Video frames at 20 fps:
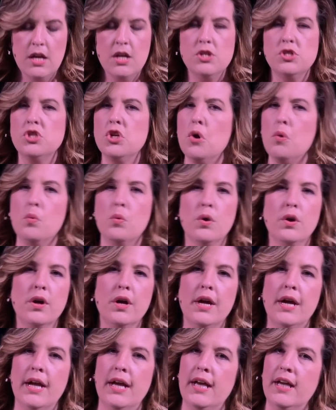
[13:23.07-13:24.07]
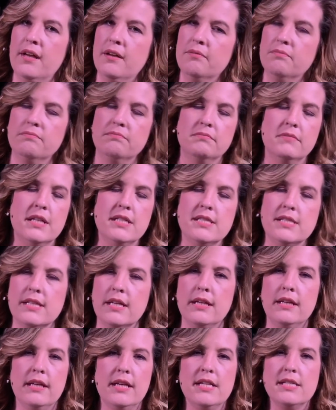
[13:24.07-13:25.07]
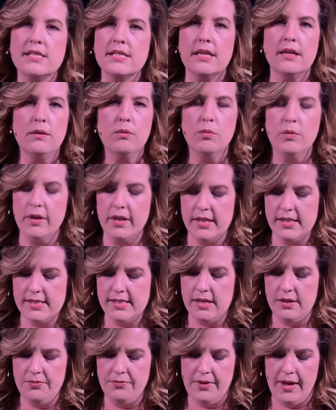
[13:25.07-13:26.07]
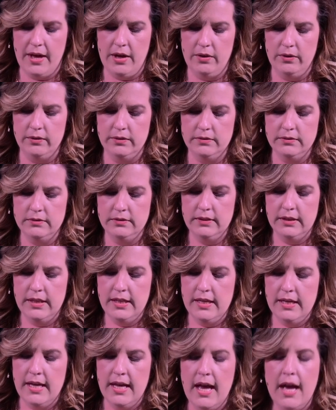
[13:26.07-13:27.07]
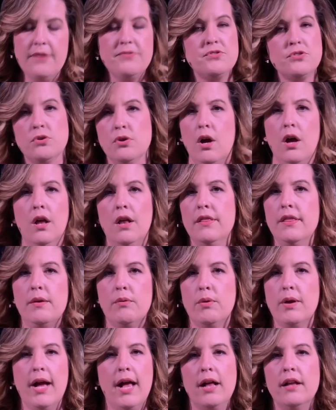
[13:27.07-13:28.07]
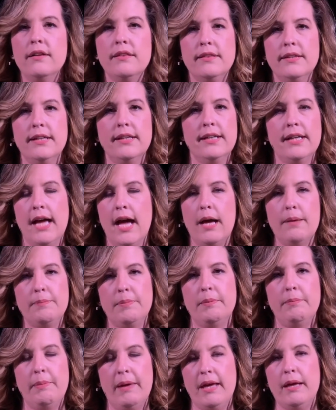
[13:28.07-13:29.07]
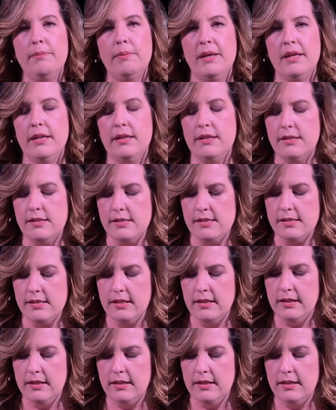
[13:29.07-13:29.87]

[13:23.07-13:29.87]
Don't worry. It's gonna work itself out. After all, they were healthy and happy babies.